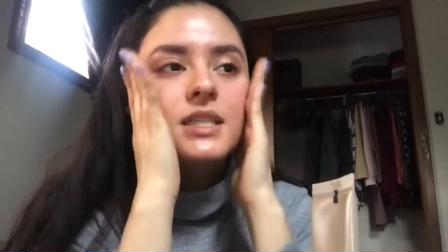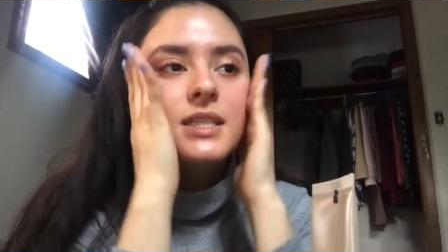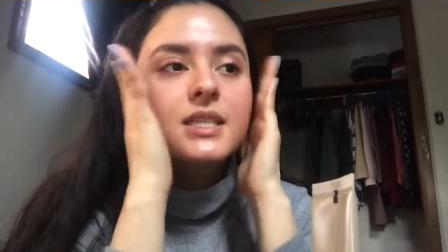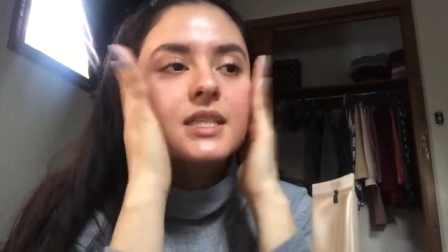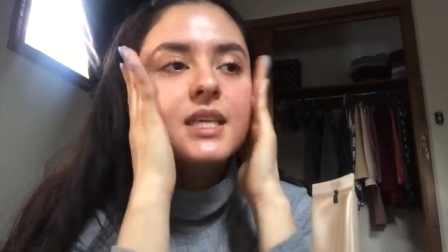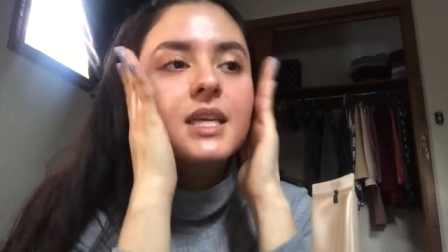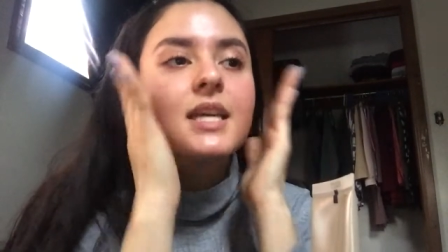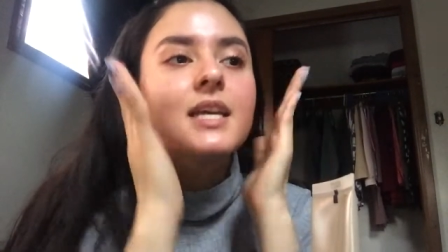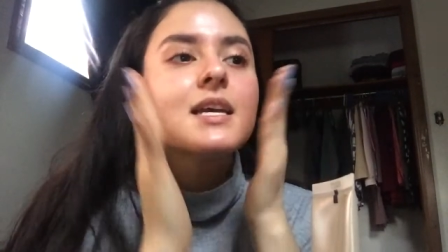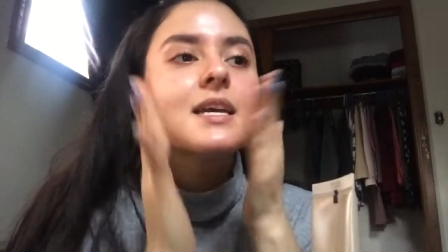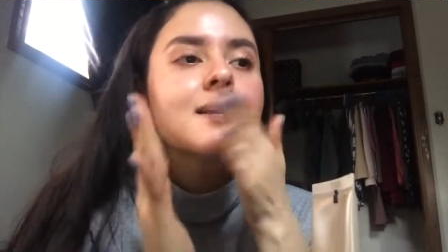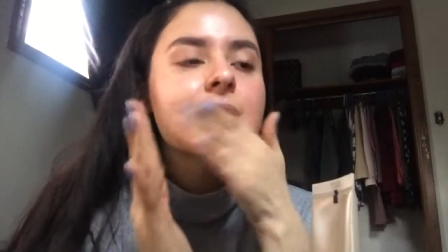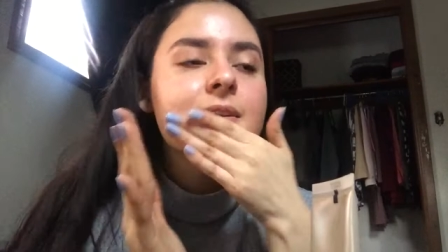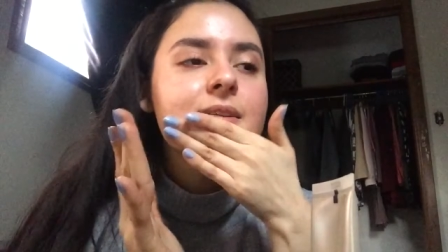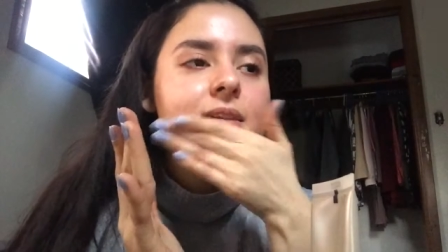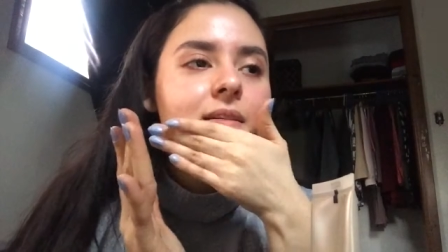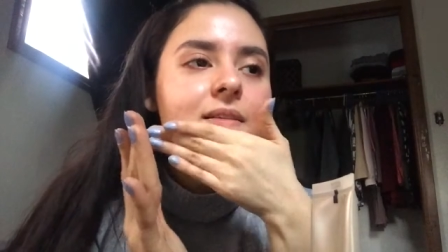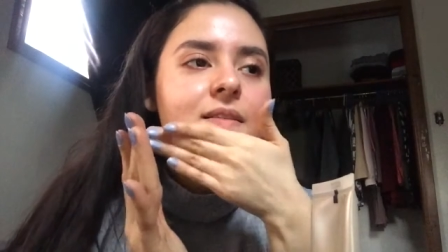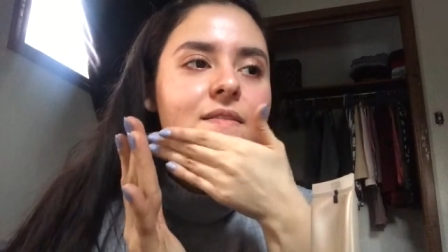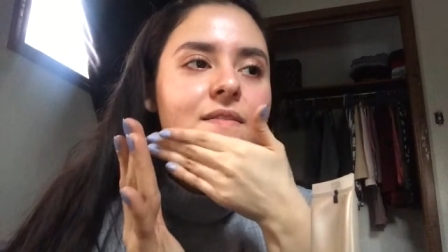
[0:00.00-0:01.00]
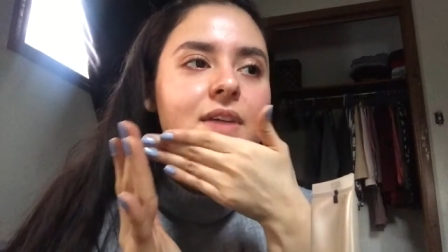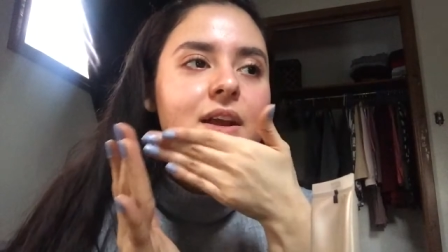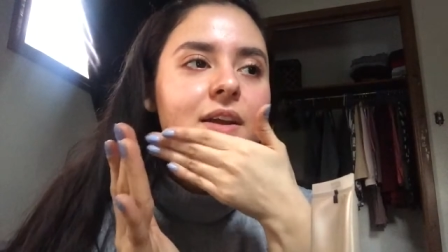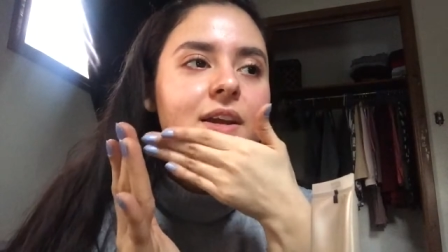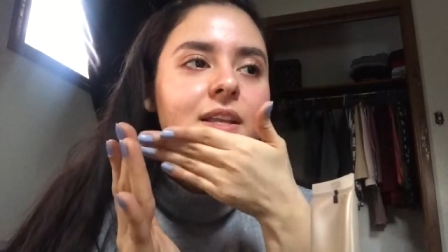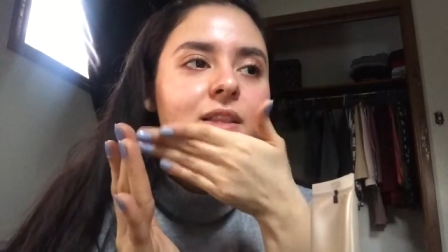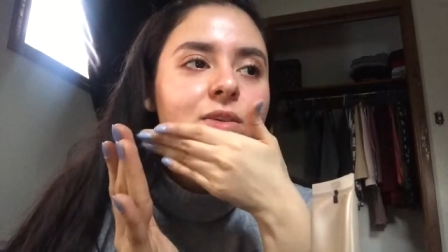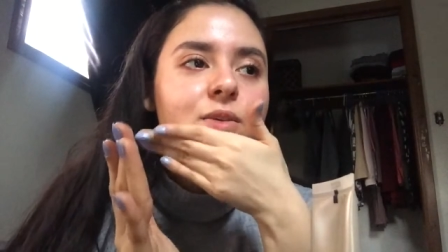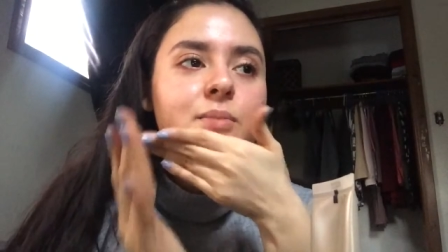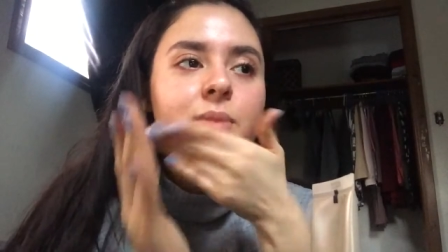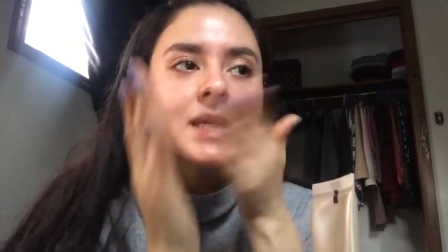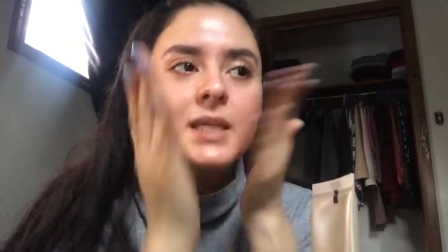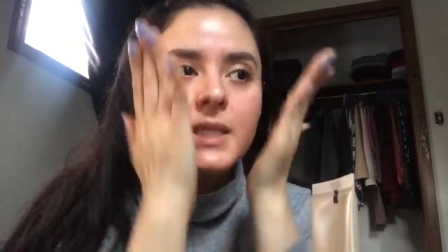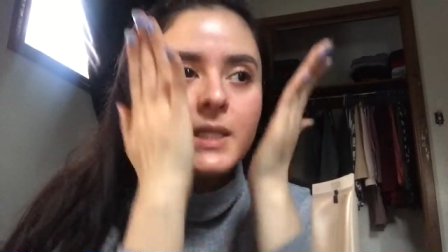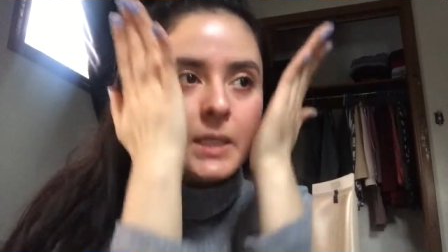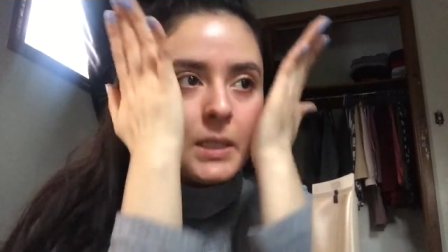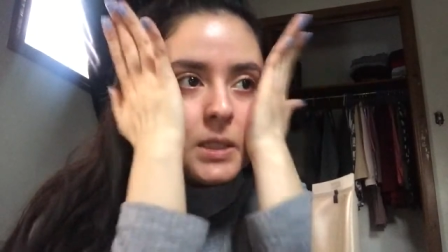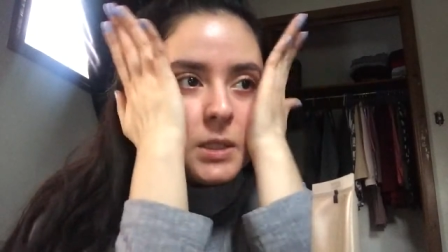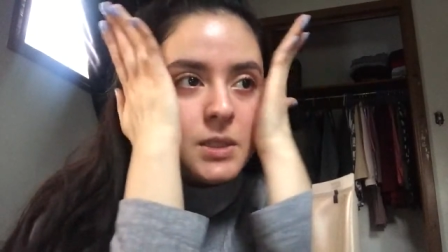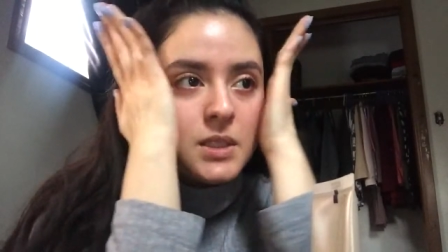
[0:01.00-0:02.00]
skin, very
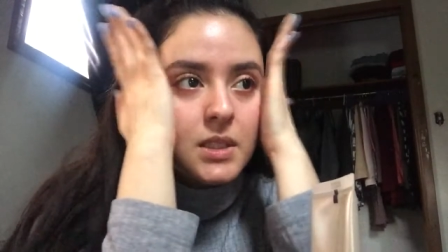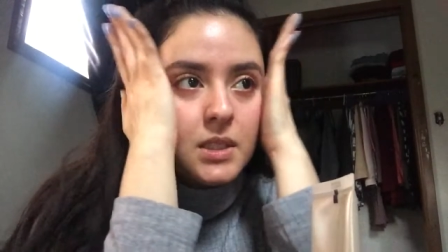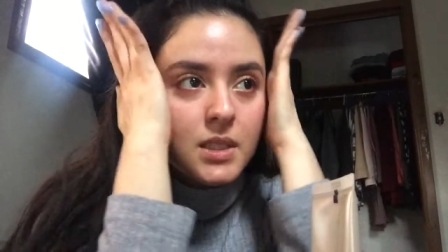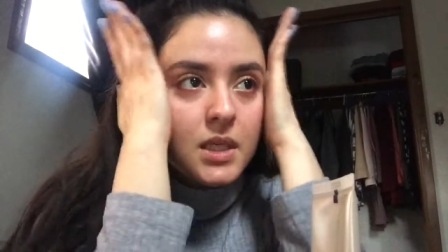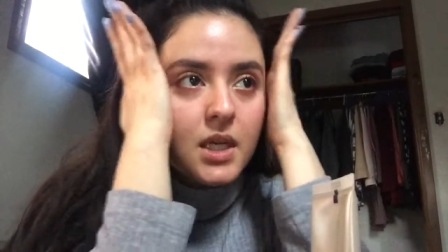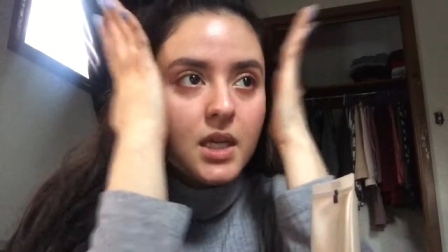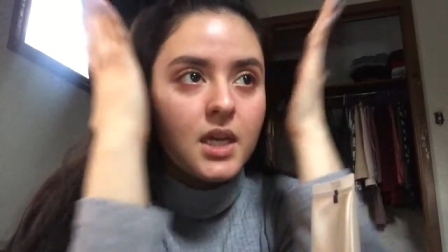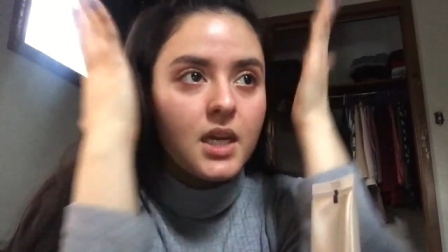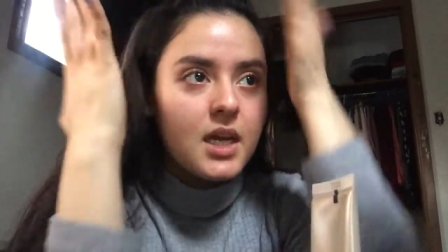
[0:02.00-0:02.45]
luminous.